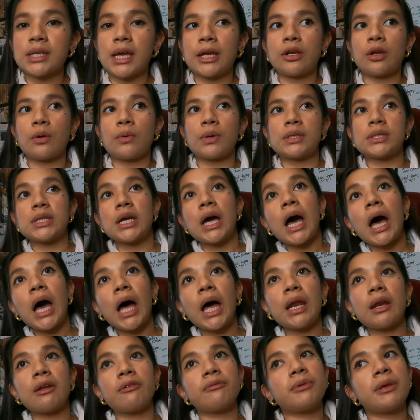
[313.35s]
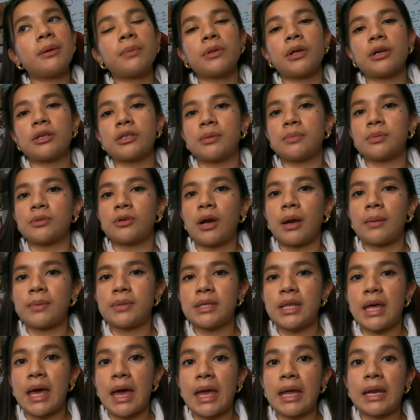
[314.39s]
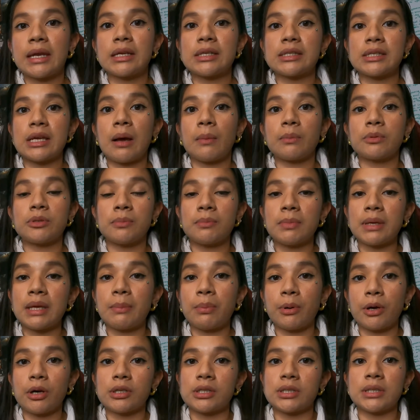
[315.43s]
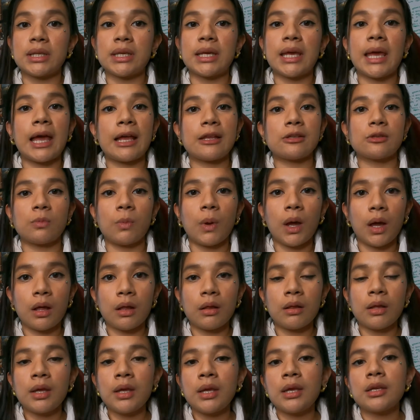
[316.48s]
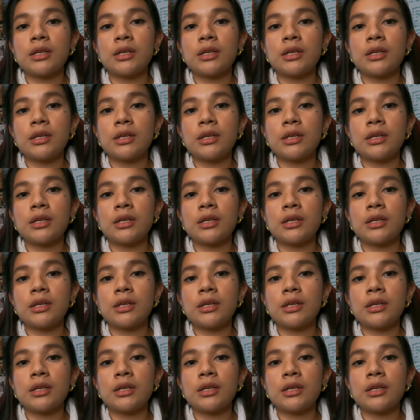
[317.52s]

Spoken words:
I know a ton of people are subscribed to that, and it has helped me personally as well,